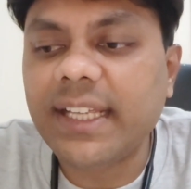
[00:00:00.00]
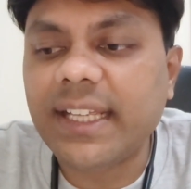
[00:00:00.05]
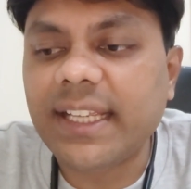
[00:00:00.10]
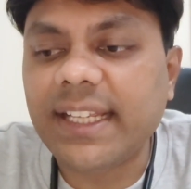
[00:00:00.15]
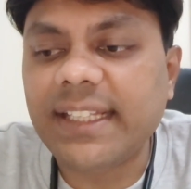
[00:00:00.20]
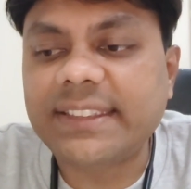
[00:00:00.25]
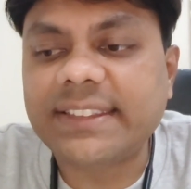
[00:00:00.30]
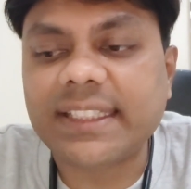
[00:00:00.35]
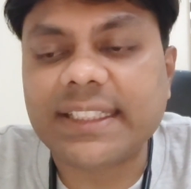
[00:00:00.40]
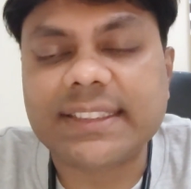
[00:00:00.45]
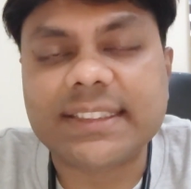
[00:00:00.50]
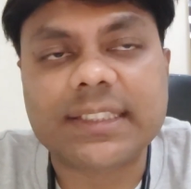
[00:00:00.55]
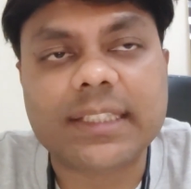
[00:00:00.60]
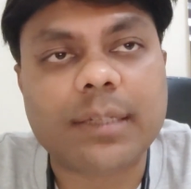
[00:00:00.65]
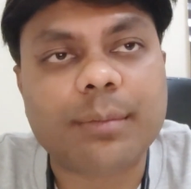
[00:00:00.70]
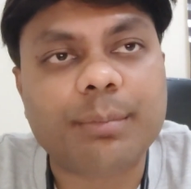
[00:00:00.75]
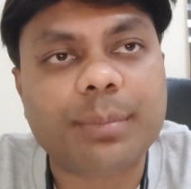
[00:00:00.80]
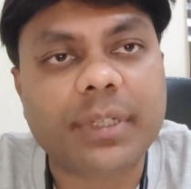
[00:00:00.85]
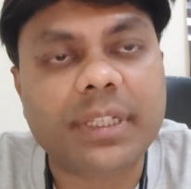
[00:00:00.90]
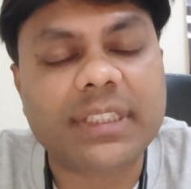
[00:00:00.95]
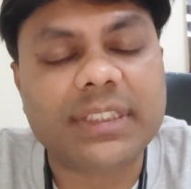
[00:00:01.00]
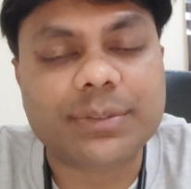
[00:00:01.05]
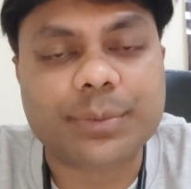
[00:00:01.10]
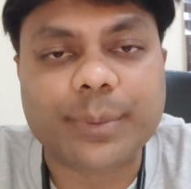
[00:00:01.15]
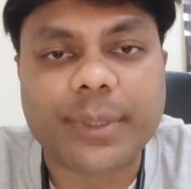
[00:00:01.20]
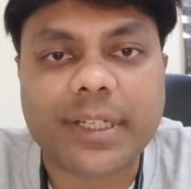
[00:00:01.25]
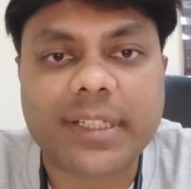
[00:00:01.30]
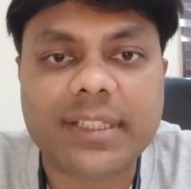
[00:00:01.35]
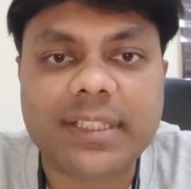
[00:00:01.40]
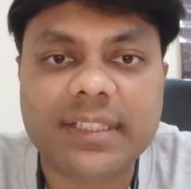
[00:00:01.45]
Each example is
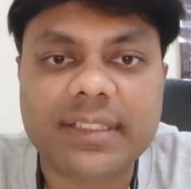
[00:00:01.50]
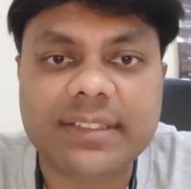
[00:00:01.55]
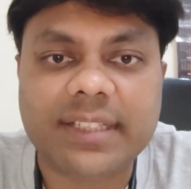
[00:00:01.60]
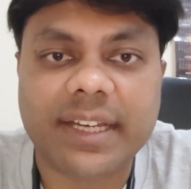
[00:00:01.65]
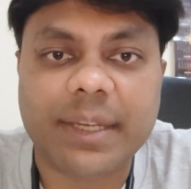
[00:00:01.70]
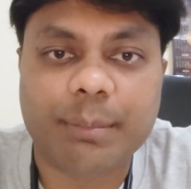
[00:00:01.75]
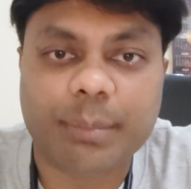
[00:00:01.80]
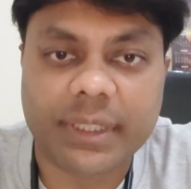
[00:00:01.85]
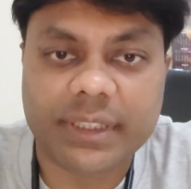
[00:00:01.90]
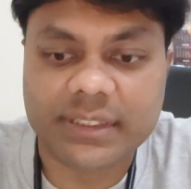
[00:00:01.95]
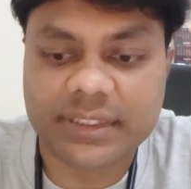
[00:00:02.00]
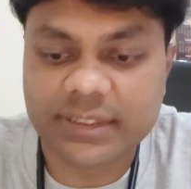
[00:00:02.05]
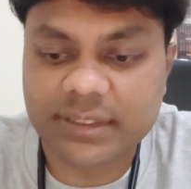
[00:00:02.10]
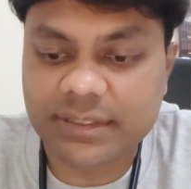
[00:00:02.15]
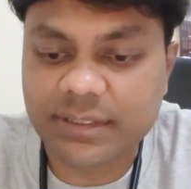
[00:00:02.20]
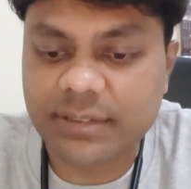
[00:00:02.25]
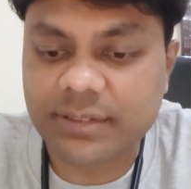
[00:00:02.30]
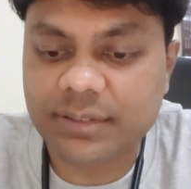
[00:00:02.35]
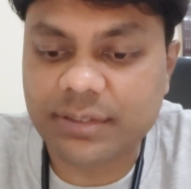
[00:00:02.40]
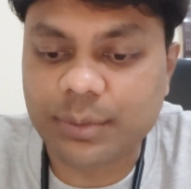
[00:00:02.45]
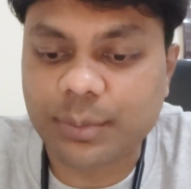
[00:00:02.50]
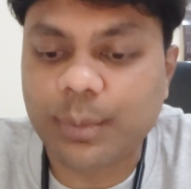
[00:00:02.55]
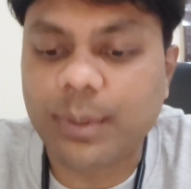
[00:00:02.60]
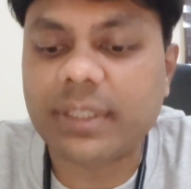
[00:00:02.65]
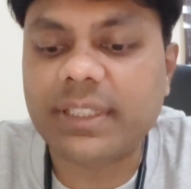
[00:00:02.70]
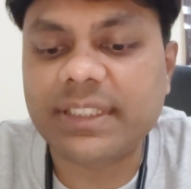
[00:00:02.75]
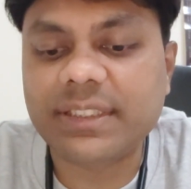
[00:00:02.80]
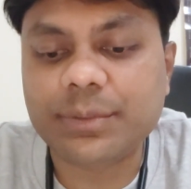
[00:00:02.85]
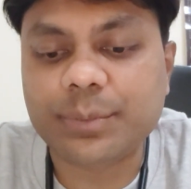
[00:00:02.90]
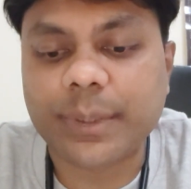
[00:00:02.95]
worth 3 pages. So
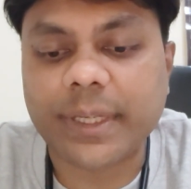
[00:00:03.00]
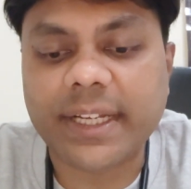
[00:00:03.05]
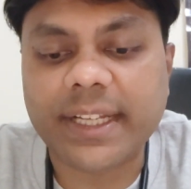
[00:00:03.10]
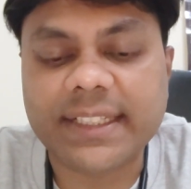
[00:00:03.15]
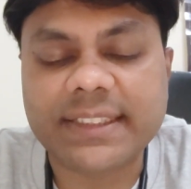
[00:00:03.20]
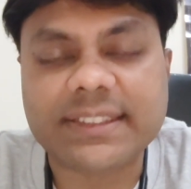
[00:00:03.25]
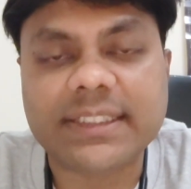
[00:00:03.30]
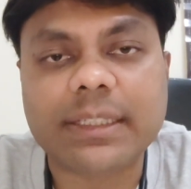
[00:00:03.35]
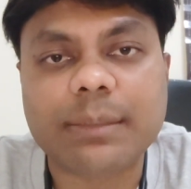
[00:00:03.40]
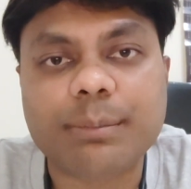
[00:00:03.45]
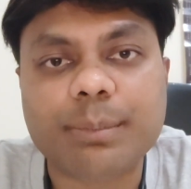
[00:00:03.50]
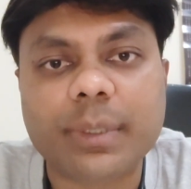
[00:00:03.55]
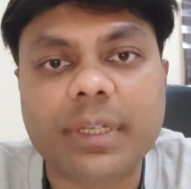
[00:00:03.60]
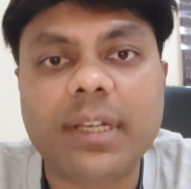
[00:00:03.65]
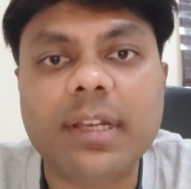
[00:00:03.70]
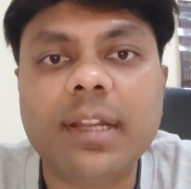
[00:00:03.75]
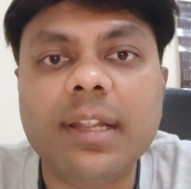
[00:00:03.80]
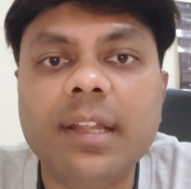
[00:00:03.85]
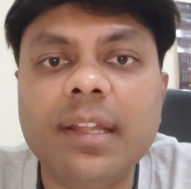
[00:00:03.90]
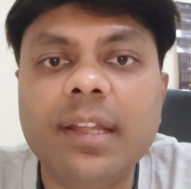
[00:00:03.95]
what is one example?